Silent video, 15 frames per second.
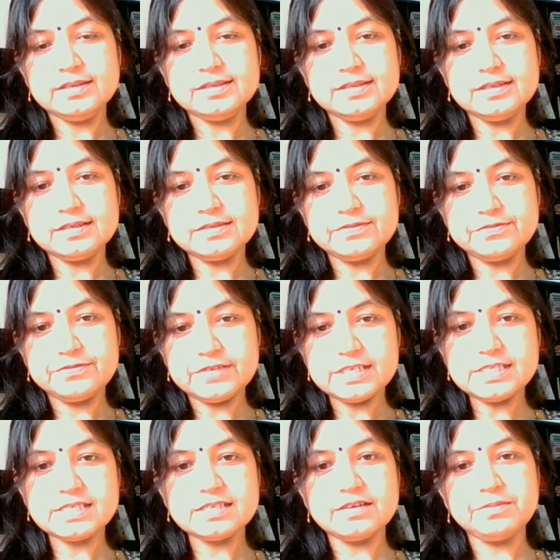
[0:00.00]
The
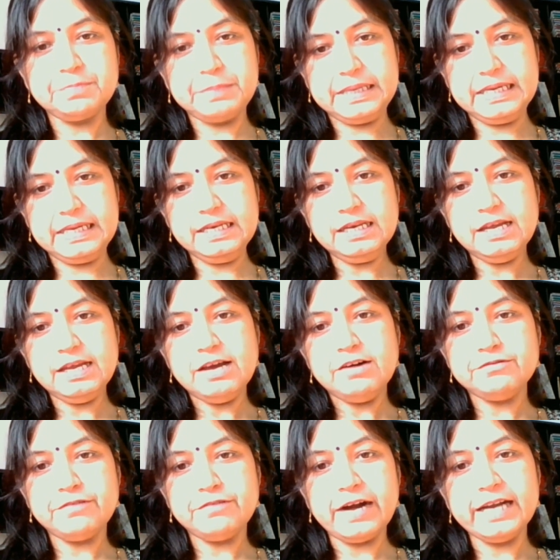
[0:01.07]
first appeal
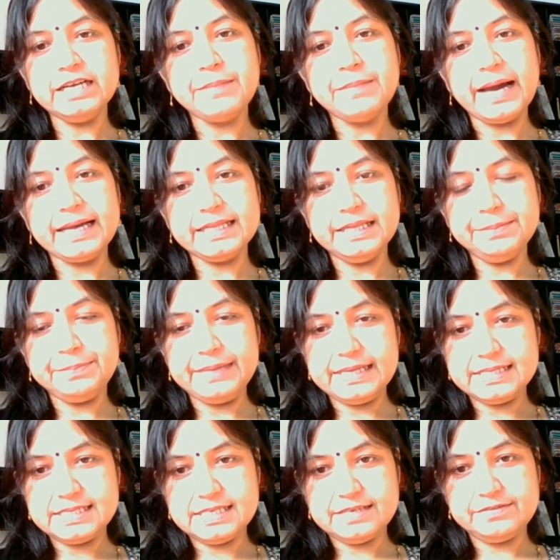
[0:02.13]
filed by the
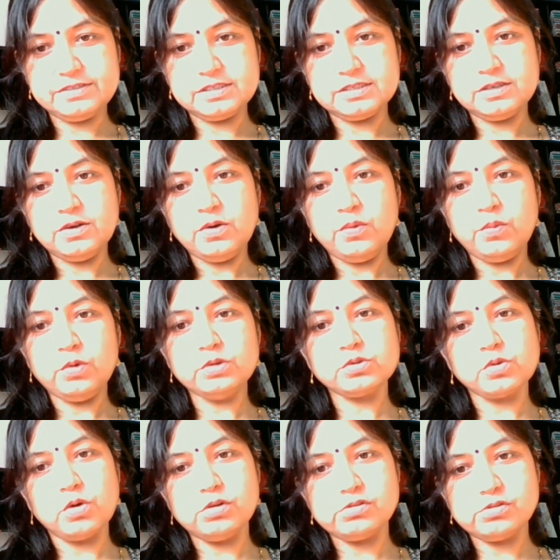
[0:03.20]
plaintiffs
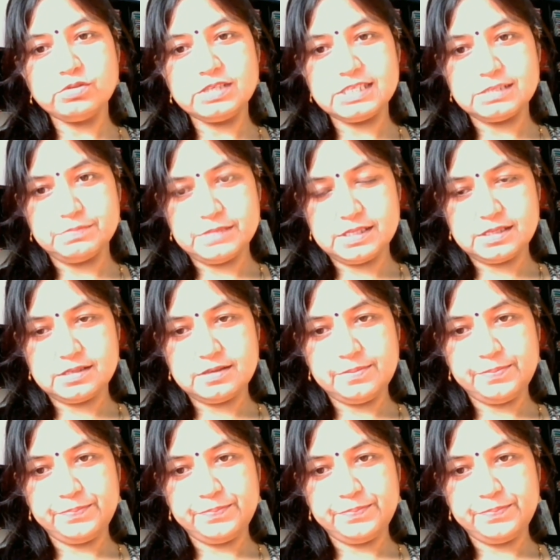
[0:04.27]
was also dismissed.